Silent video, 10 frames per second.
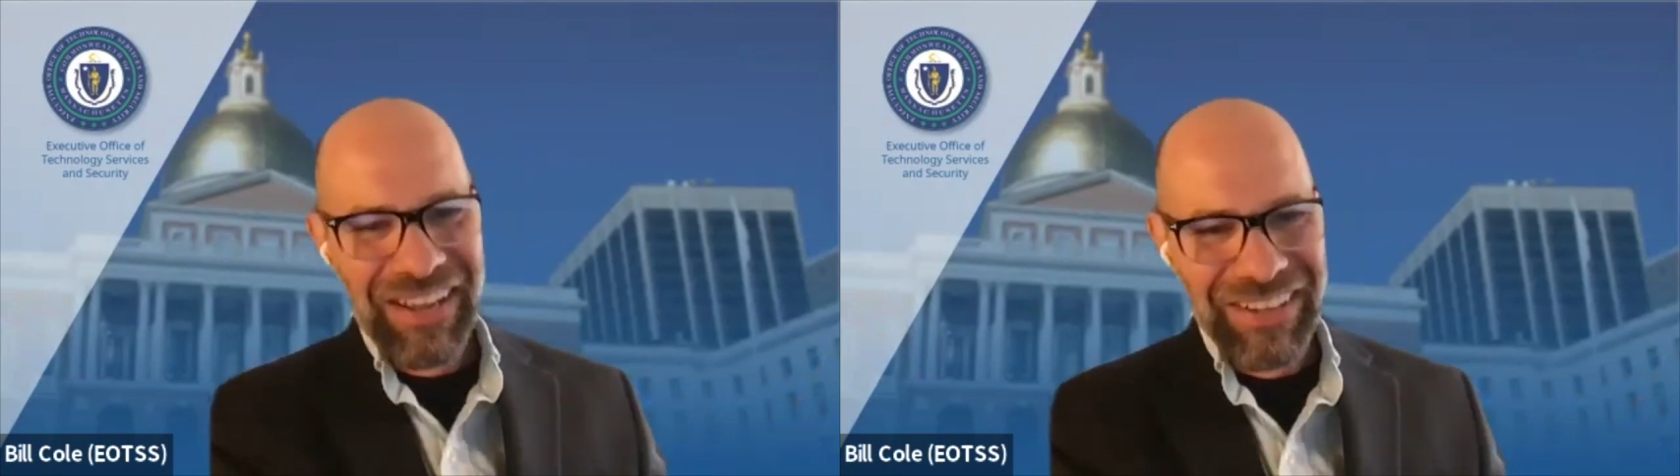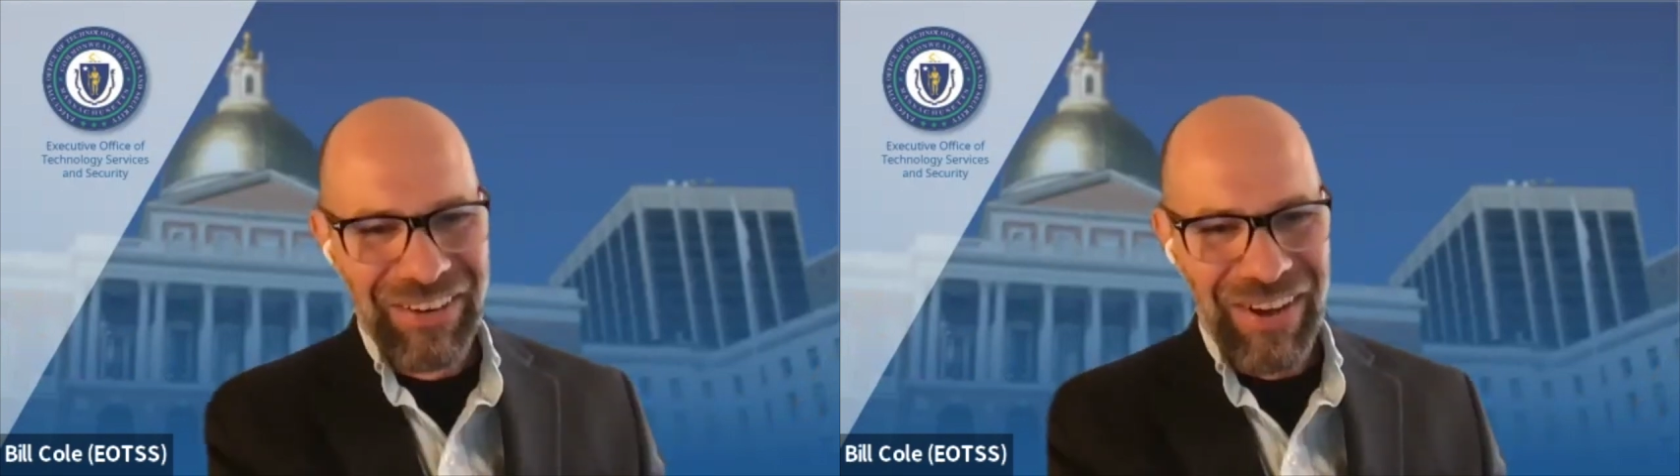
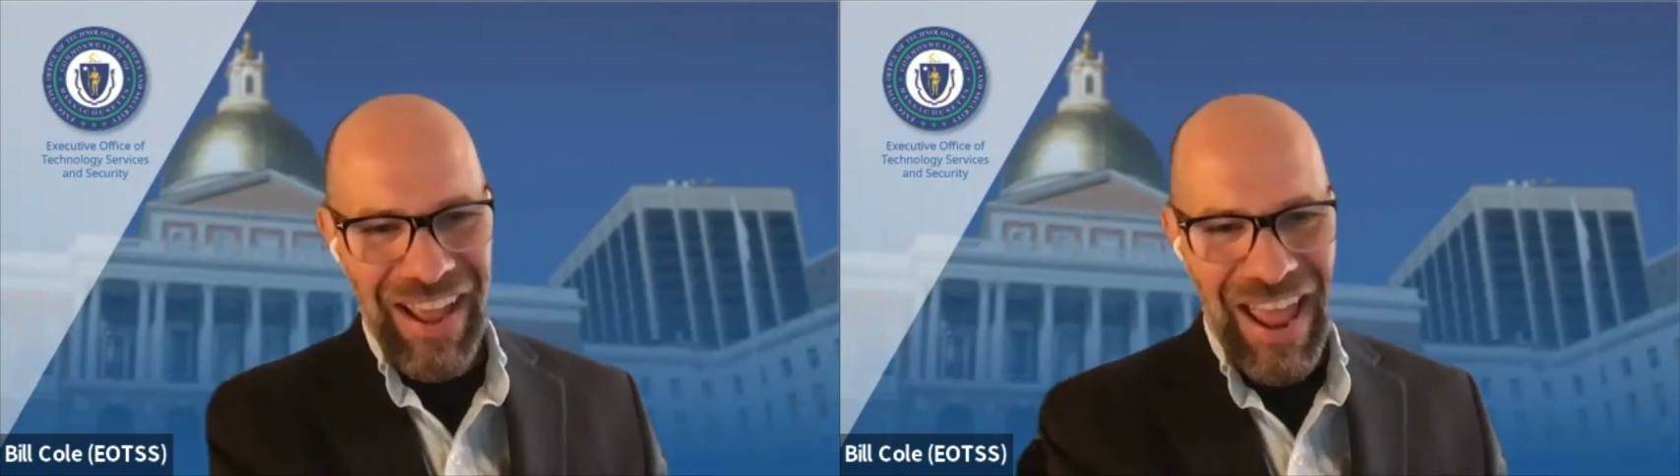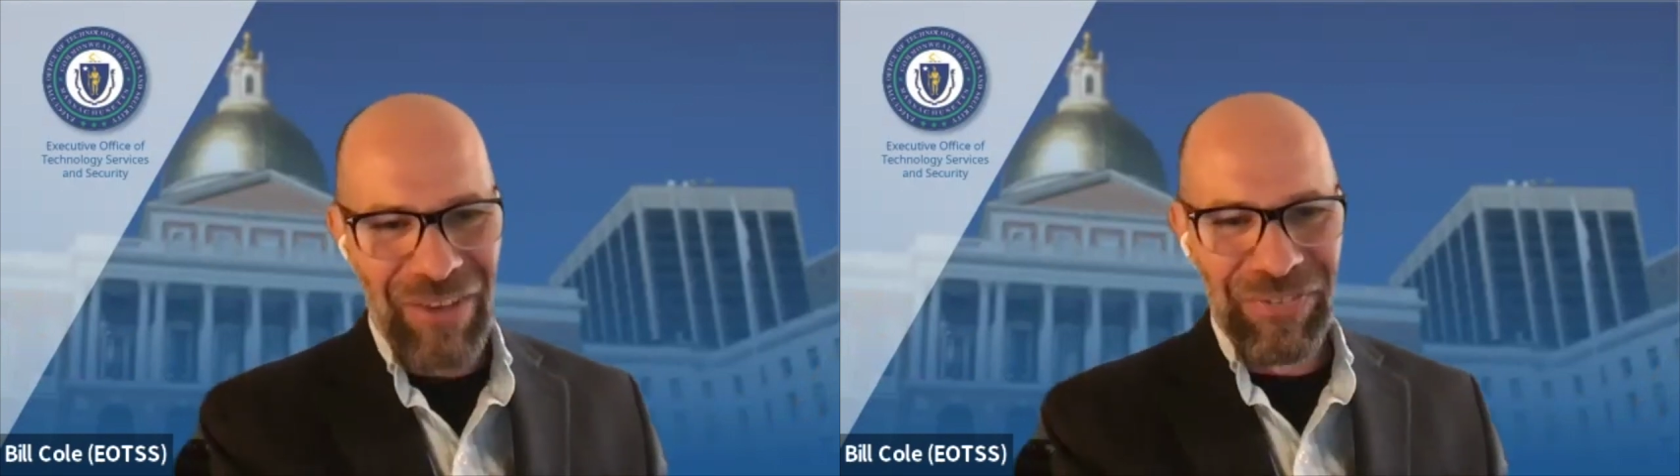A
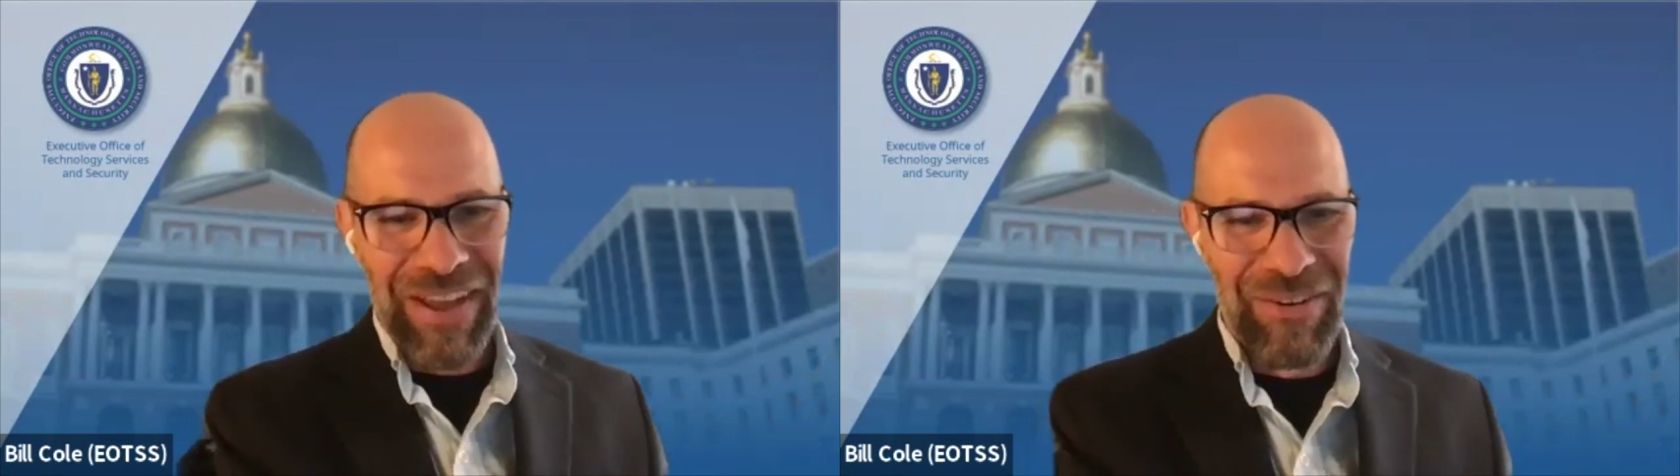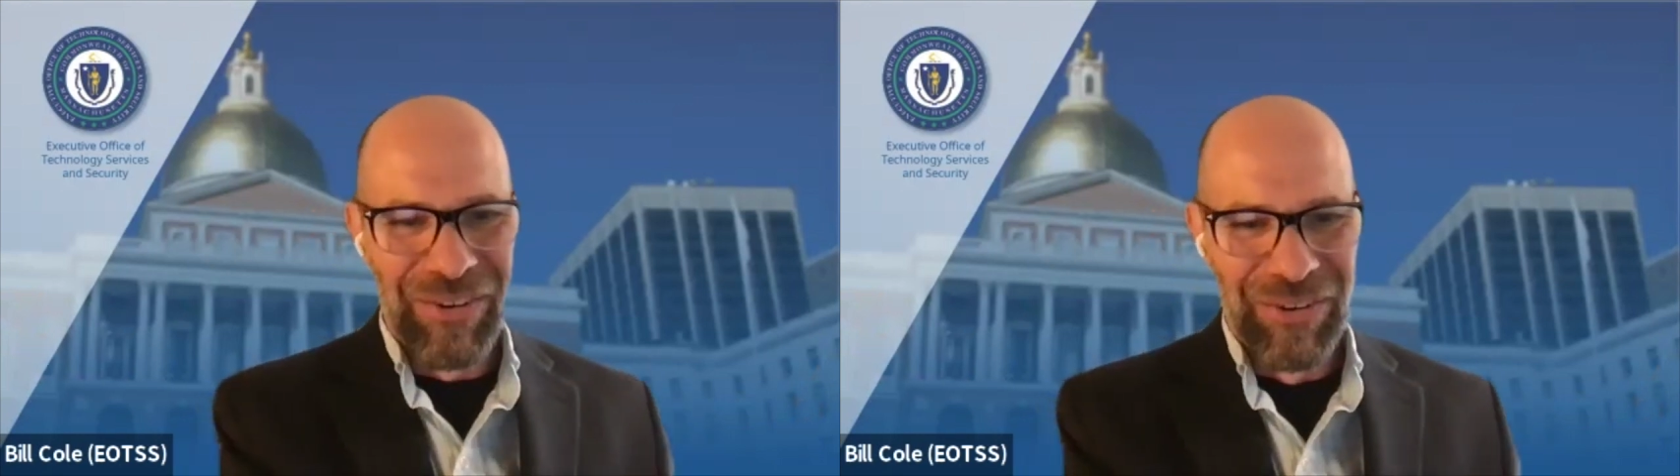half an
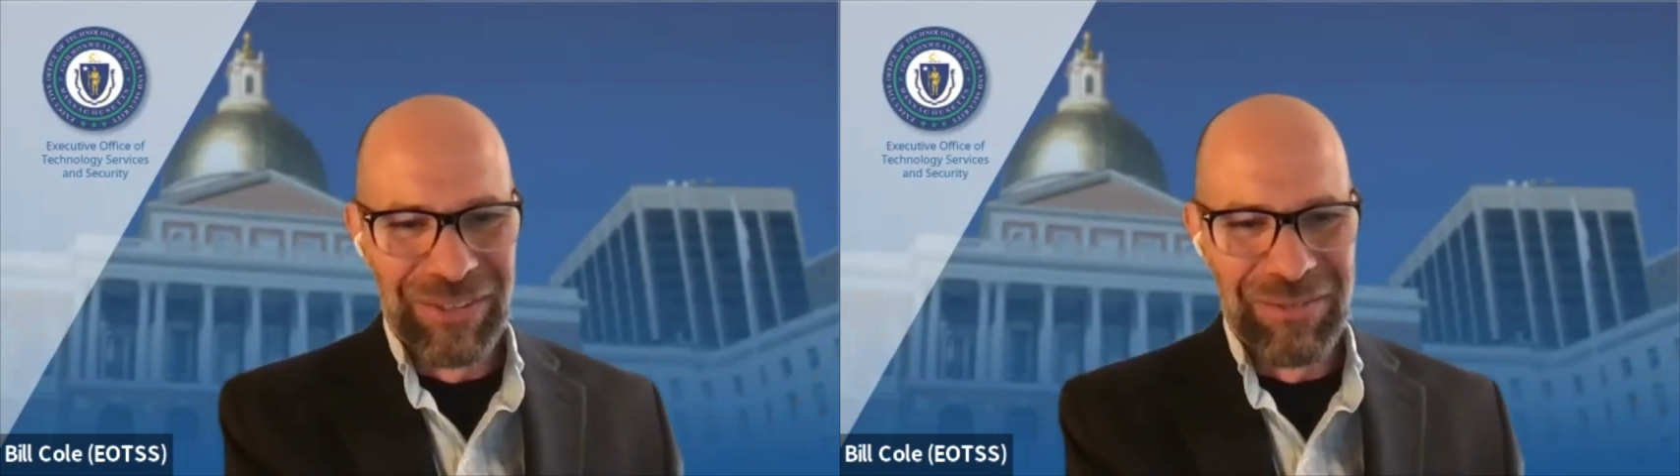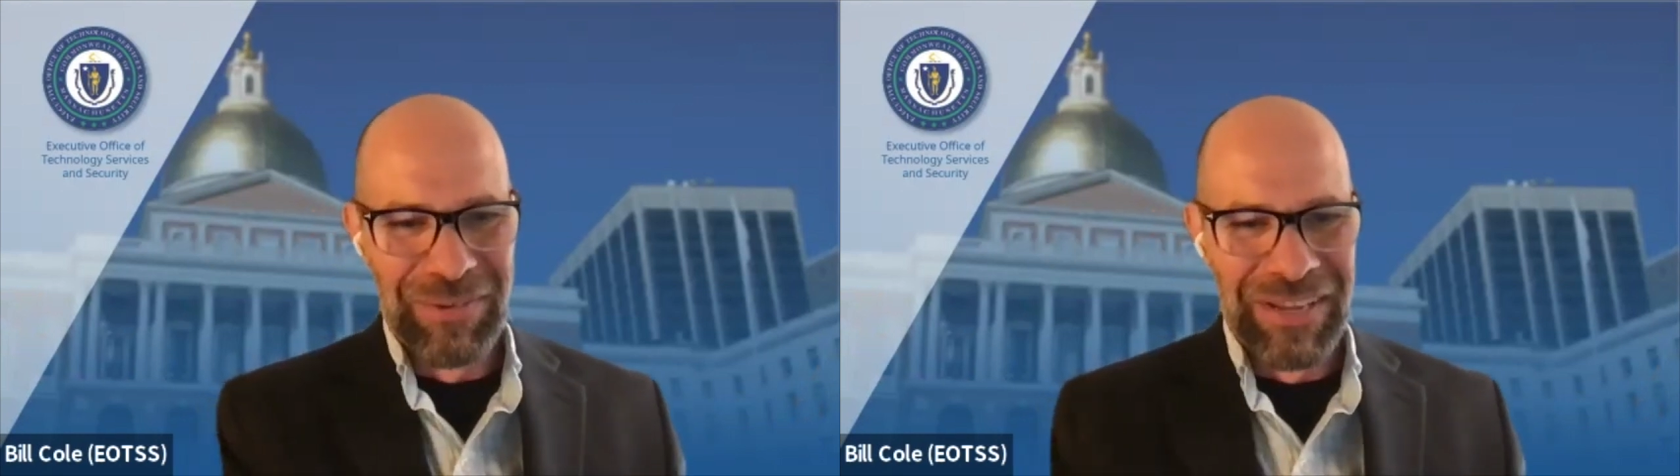hour ago
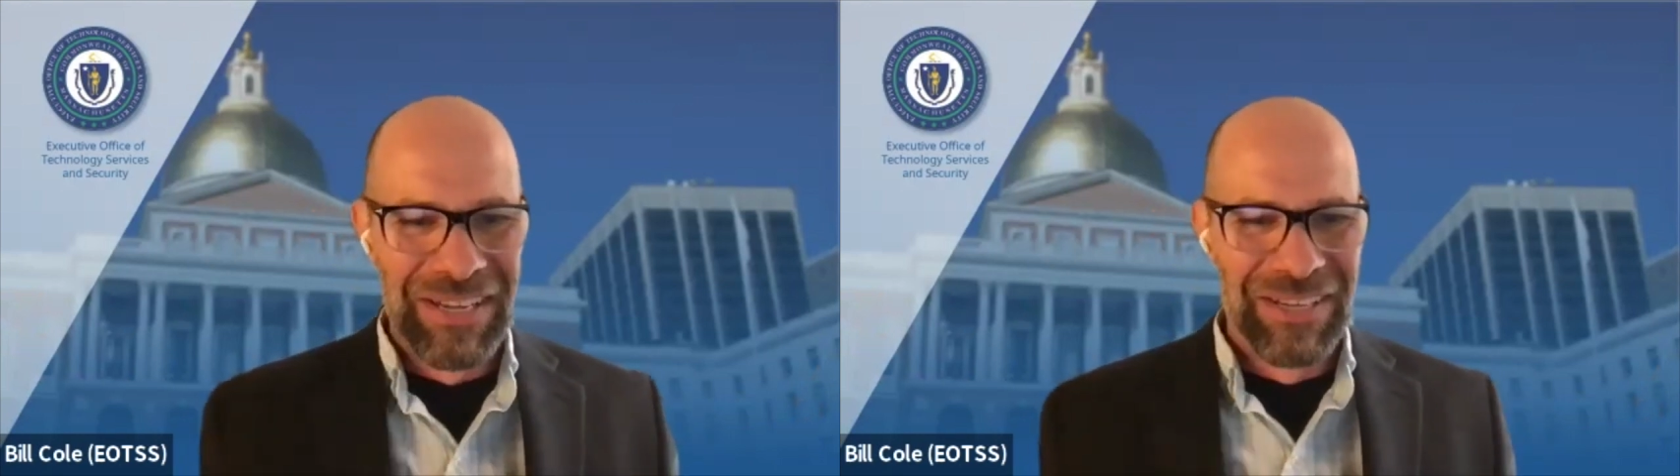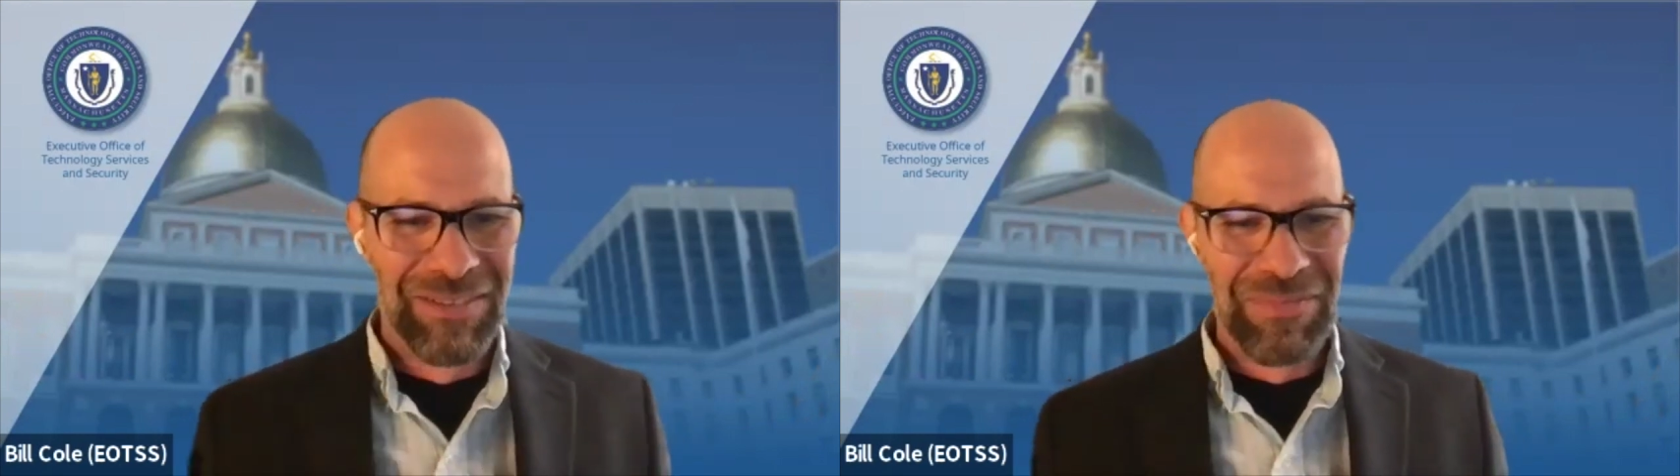at the
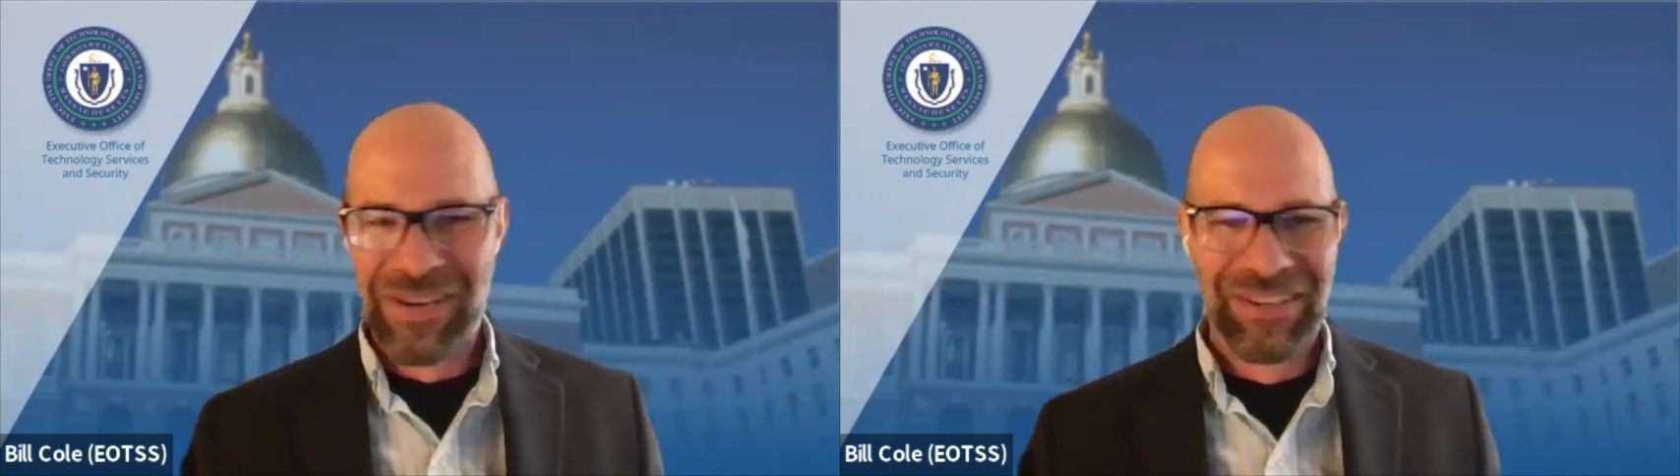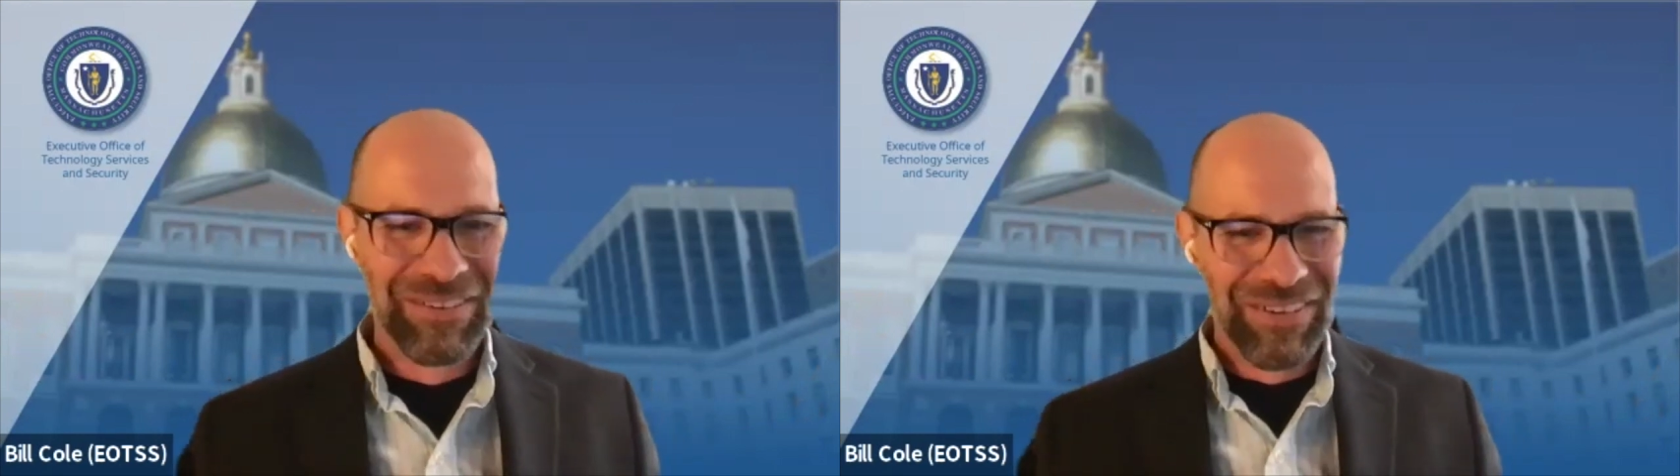beginning of the
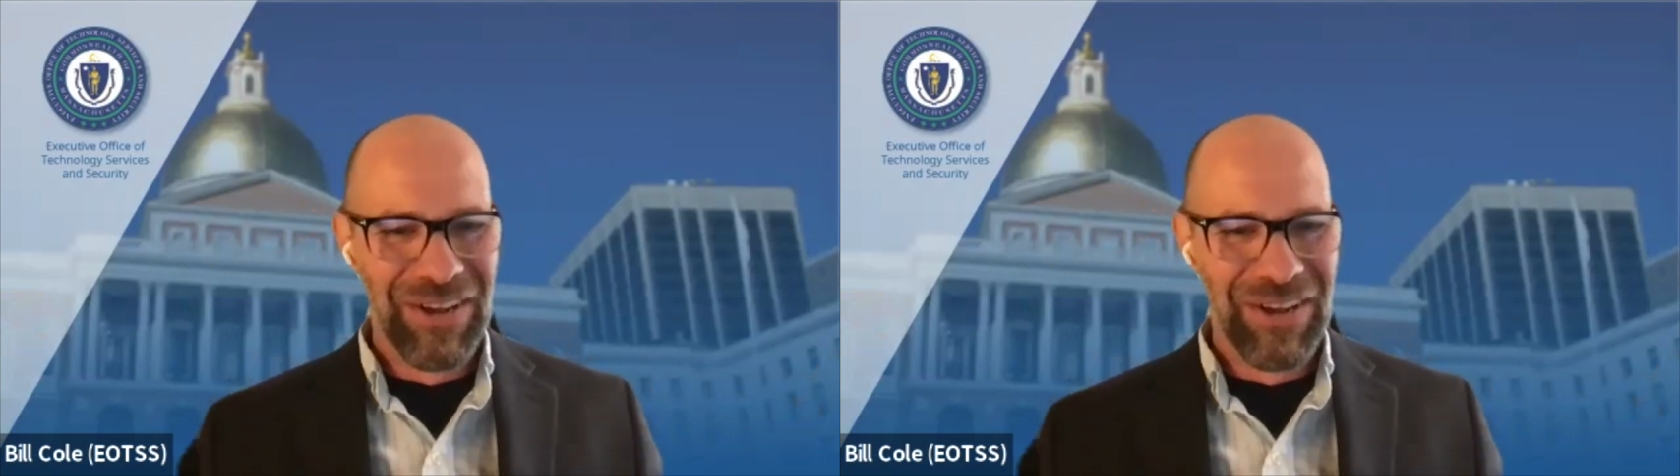meeting,